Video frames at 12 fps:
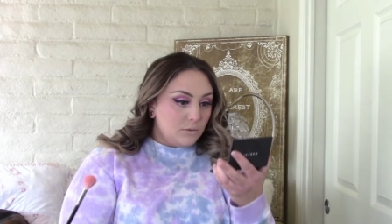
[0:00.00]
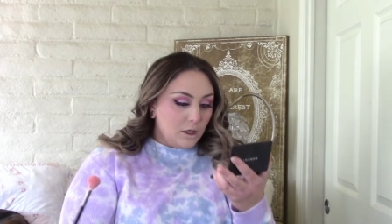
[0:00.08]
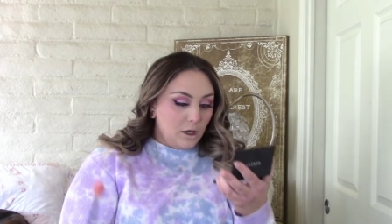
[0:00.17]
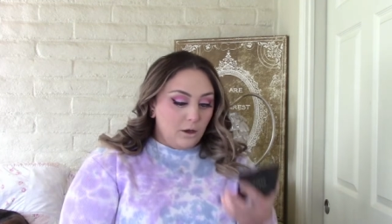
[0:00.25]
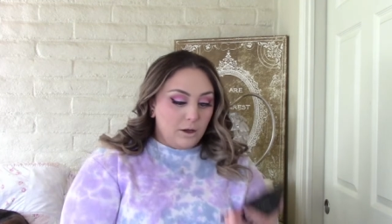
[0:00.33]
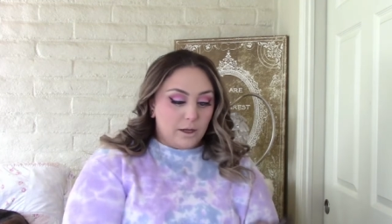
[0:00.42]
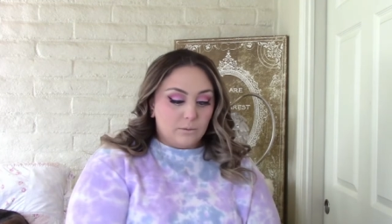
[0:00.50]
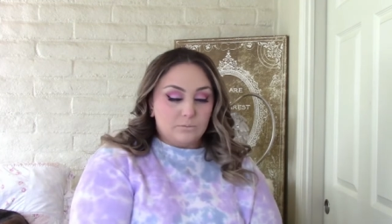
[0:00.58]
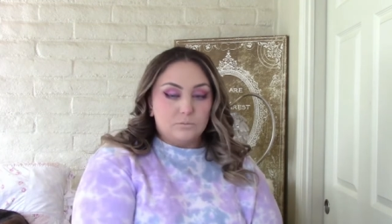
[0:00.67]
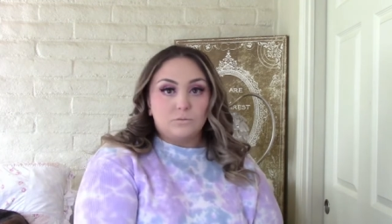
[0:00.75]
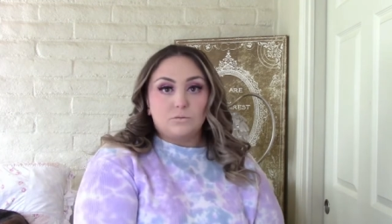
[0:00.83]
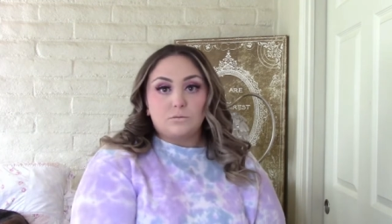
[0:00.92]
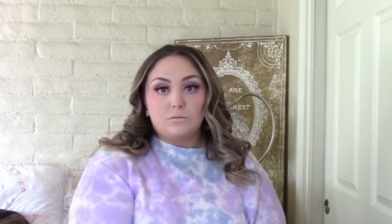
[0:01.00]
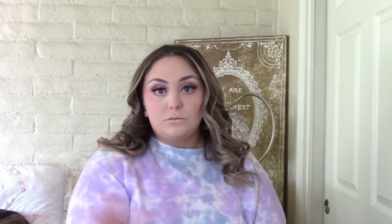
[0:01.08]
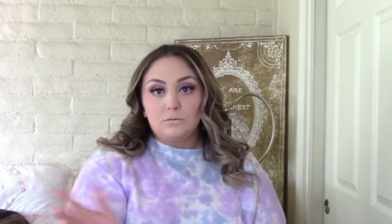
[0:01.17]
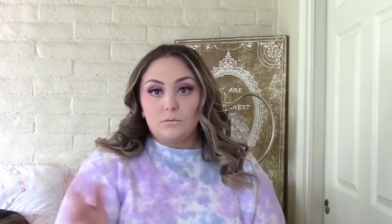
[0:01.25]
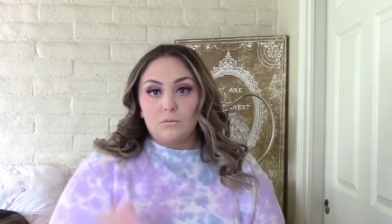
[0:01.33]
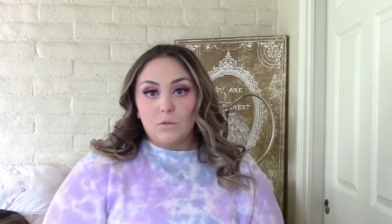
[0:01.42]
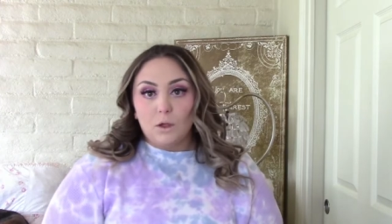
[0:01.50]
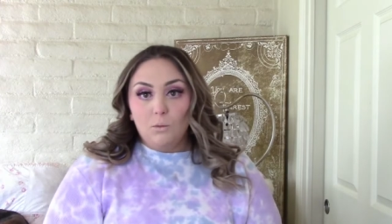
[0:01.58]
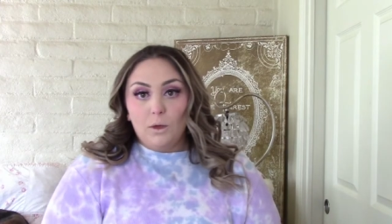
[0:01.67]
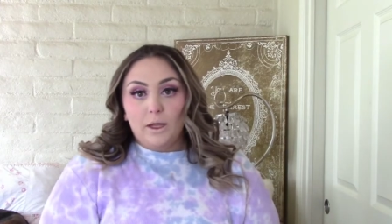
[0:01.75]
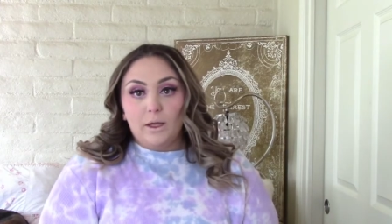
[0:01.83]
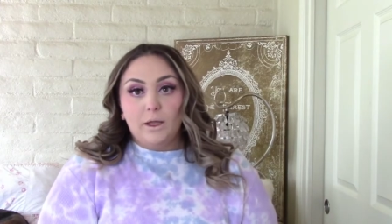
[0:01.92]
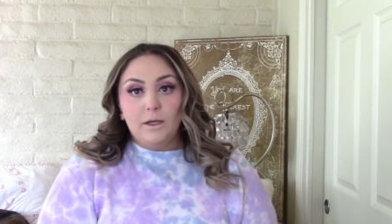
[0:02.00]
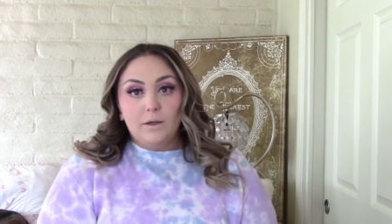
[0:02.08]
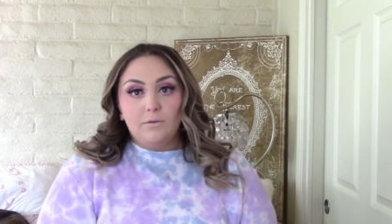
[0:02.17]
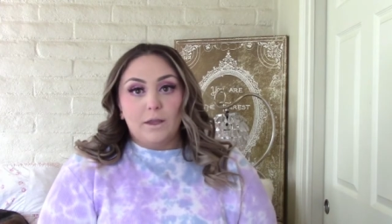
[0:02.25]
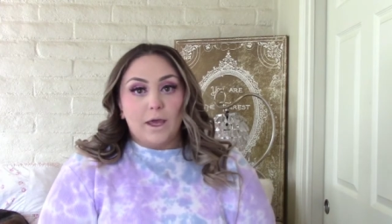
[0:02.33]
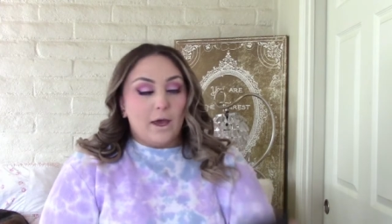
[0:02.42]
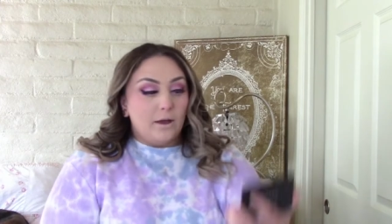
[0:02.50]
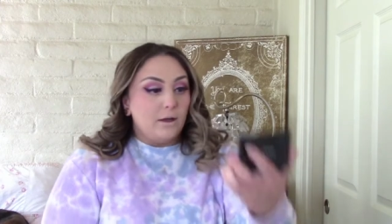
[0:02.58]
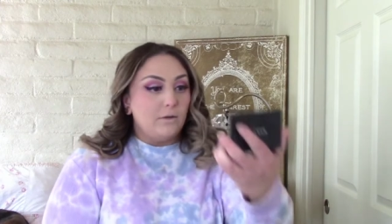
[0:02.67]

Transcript: Okay. Well, enough of that.